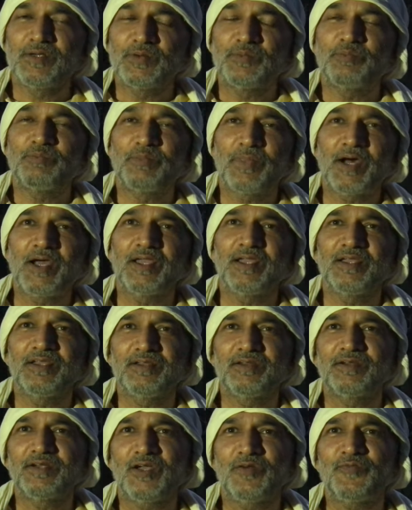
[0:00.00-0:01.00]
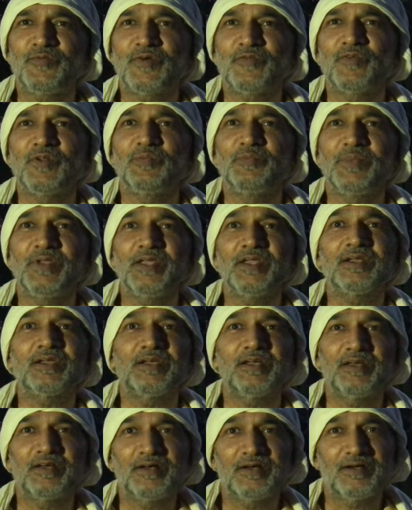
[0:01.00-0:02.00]
my effort will make
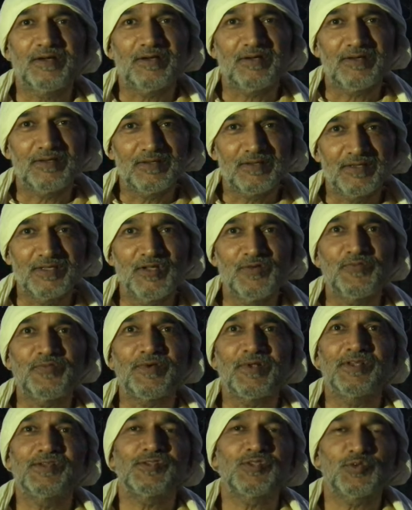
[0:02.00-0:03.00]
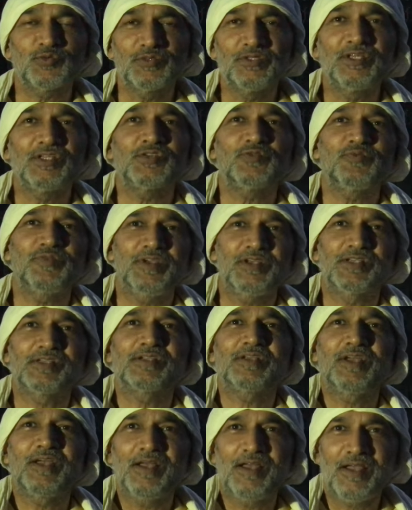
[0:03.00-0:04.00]
a difference to this fish,"
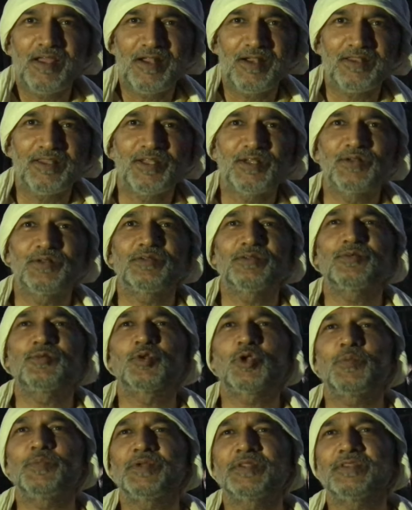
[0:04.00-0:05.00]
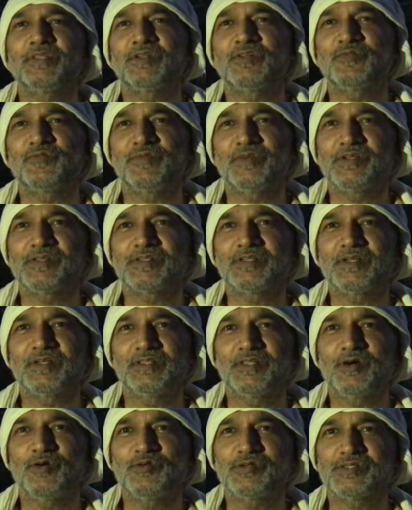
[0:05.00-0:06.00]
and then dropping that fish in
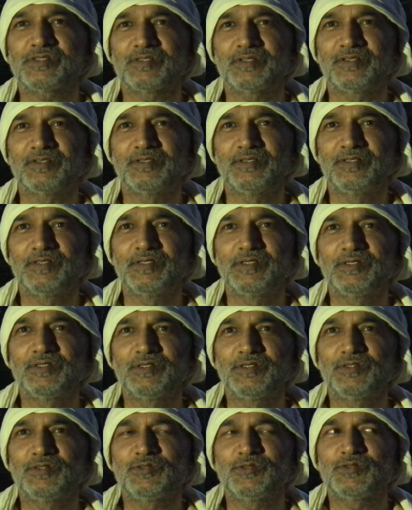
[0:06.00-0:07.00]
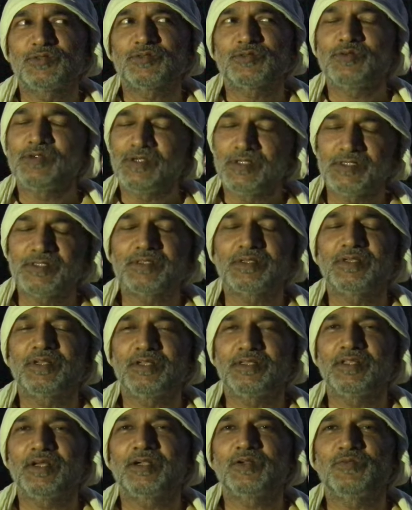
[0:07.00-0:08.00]
the ocean. It is really
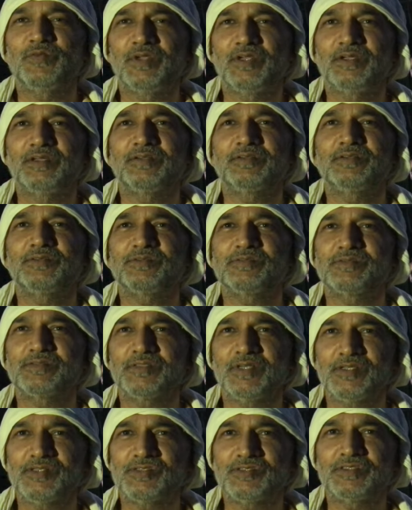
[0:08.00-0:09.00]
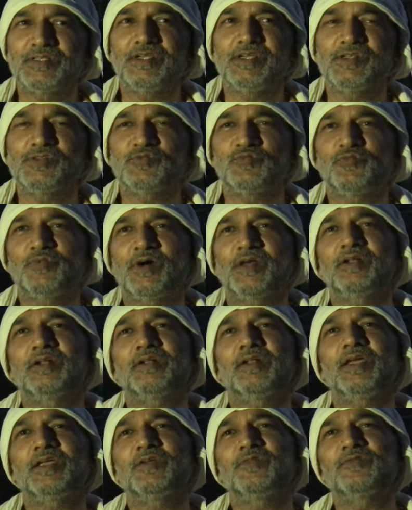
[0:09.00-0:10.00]
that way. Just change one
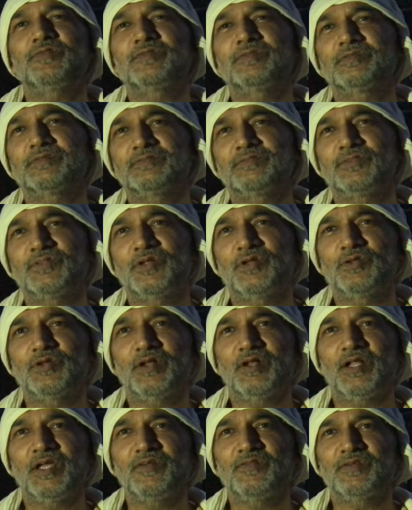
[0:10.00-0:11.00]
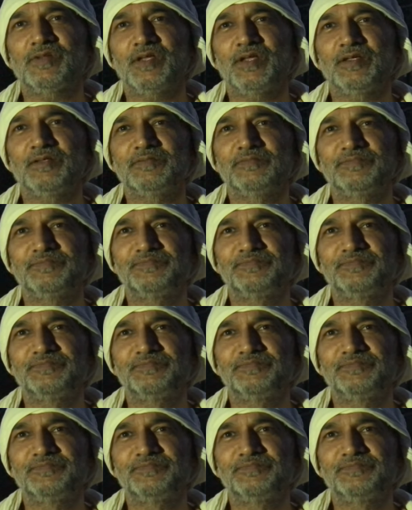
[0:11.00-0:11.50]
life in your lifetime